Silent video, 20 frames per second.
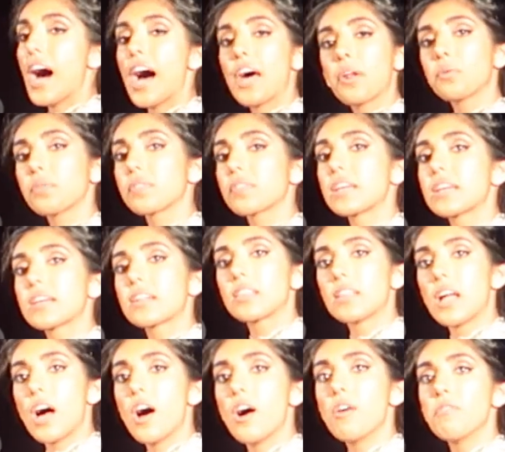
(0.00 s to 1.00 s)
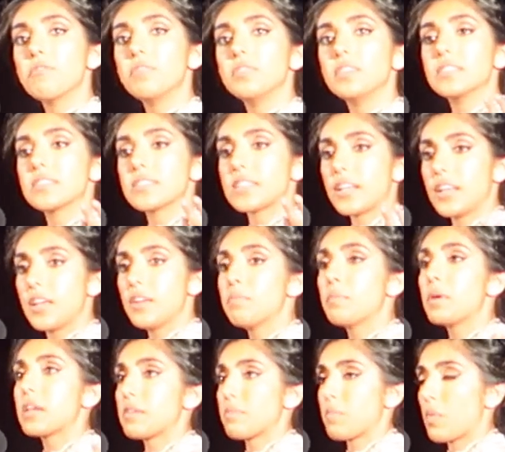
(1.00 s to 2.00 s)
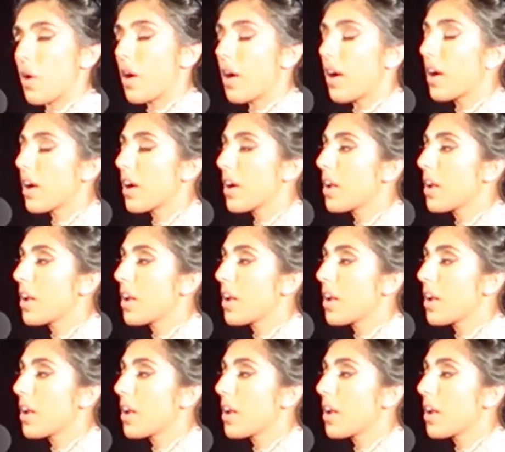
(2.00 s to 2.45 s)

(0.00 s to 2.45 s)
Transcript: I don't think love is him anymore.